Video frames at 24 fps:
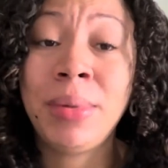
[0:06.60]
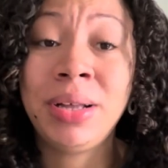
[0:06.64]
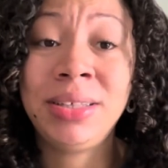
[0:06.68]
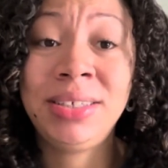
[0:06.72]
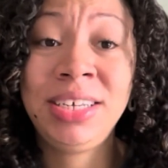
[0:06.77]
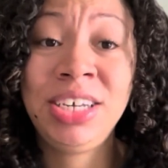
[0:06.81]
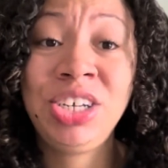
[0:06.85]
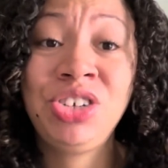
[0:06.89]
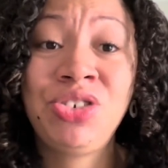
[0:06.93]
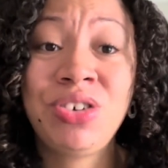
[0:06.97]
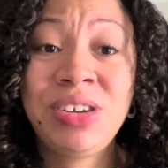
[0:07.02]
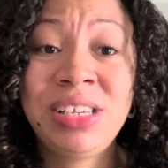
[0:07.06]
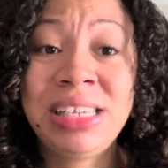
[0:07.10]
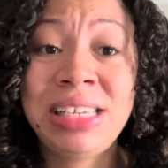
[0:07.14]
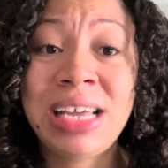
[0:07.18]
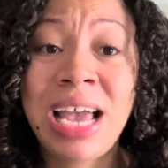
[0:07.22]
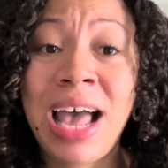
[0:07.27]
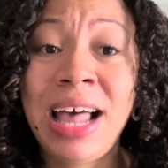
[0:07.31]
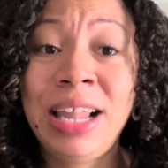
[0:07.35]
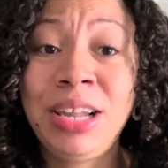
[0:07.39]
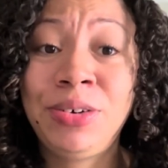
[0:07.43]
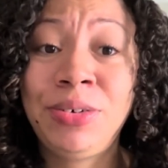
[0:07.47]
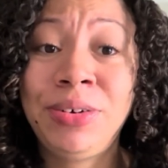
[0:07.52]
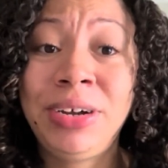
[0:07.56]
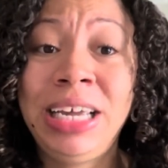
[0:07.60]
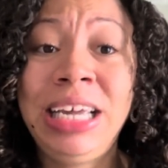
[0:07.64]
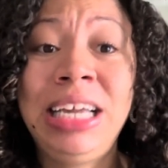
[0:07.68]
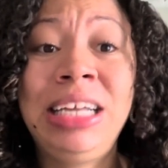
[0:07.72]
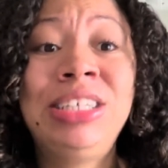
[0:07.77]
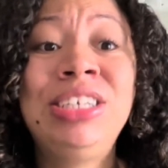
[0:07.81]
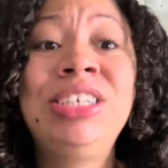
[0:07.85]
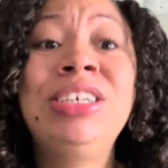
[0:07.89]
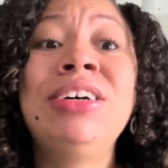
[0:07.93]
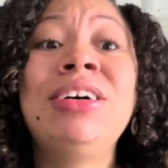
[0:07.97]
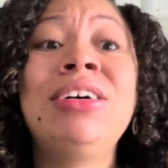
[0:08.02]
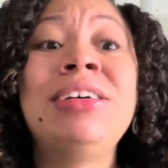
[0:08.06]
a teacher salary
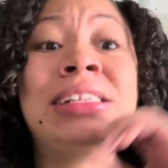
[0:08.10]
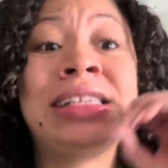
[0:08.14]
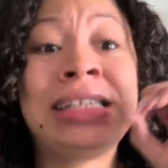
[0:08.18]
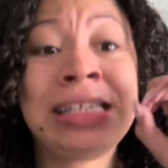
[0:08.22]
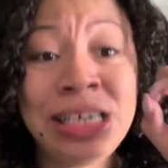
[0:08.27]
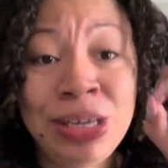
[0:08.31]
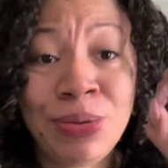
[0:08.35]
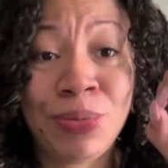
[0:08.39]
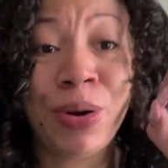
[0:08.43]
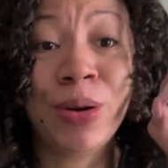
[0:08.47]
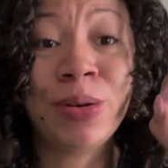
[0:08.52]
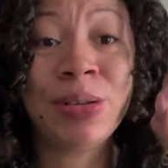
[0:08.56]
to zero